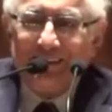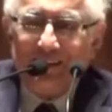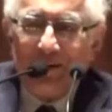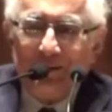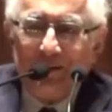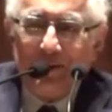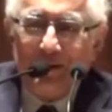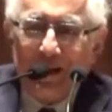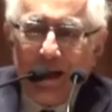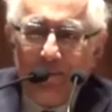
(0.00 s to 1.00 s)
Now, in the
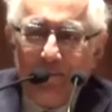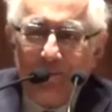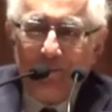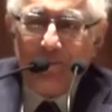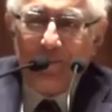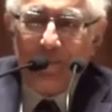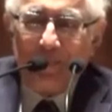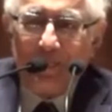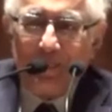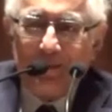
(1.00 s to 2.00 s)
meantime,
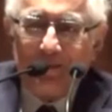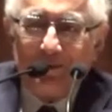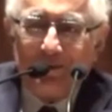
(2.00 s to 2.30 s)
we